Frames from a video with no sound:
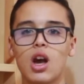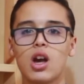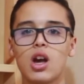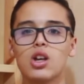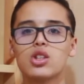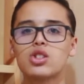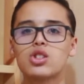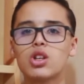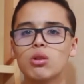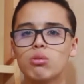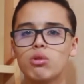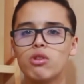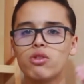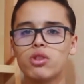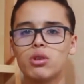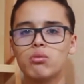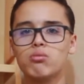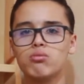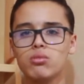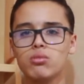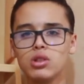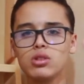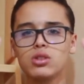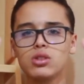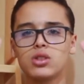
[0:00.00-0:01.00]
Some of
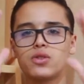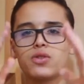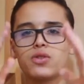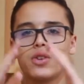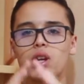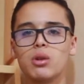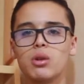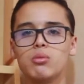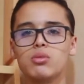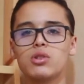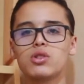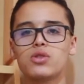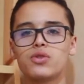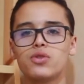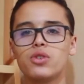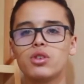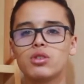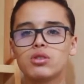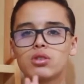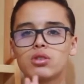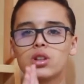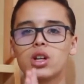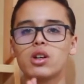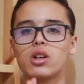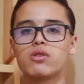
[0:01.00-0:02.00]
the most famous
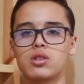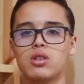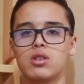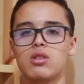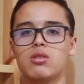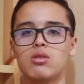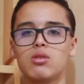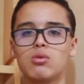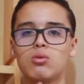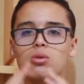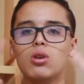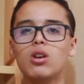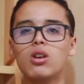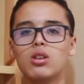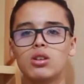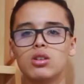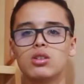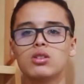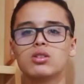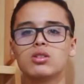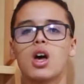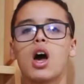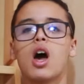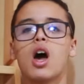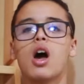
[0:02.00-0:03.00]
photographs in the
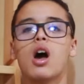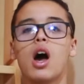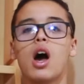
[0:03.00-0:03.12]
world